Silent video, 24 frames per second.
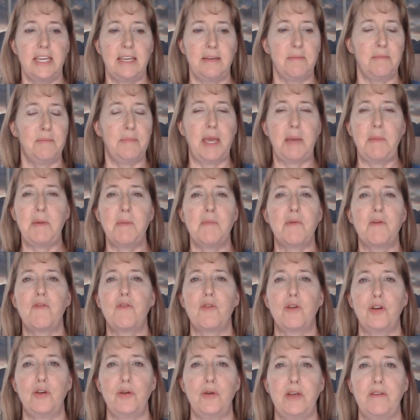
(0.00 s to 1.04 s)
maybe
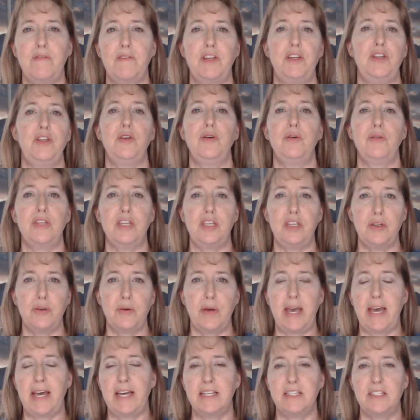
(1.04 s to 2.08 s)
before you even knew that you
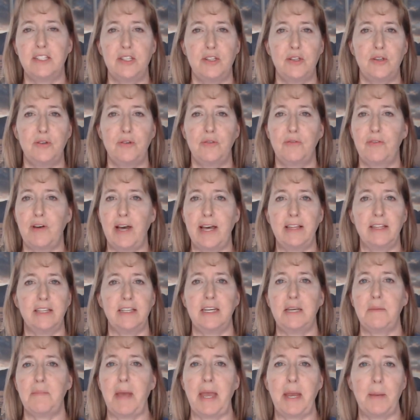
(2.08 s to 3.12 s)
had to file
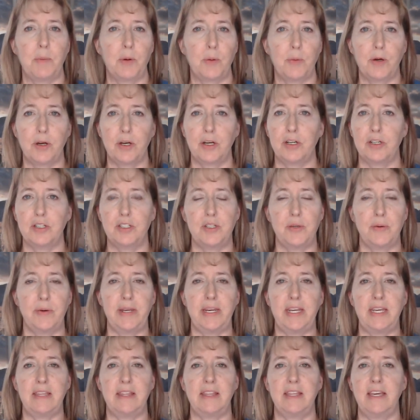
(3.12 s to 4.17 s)
any paperwork or do
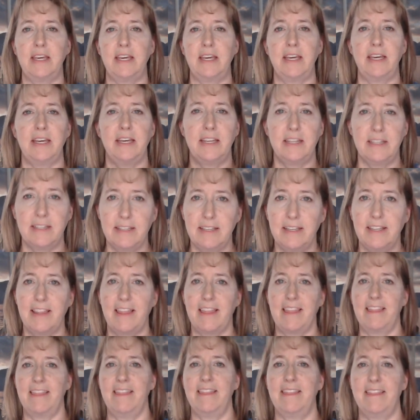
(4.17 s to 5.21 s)
anything,
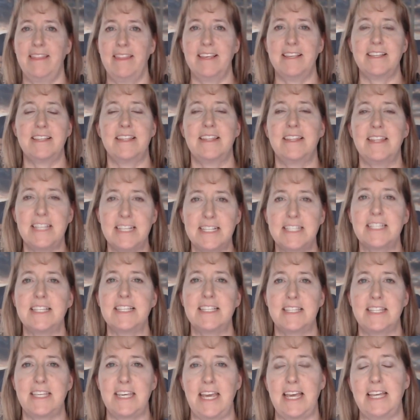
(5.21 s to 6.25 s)
this
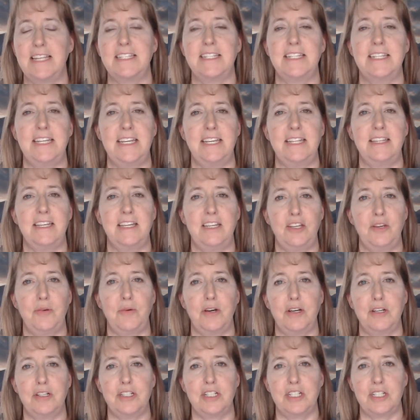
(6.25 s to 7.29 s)
is the entity that
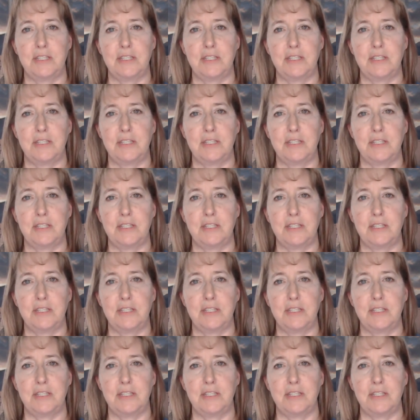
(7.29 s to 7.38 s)
you're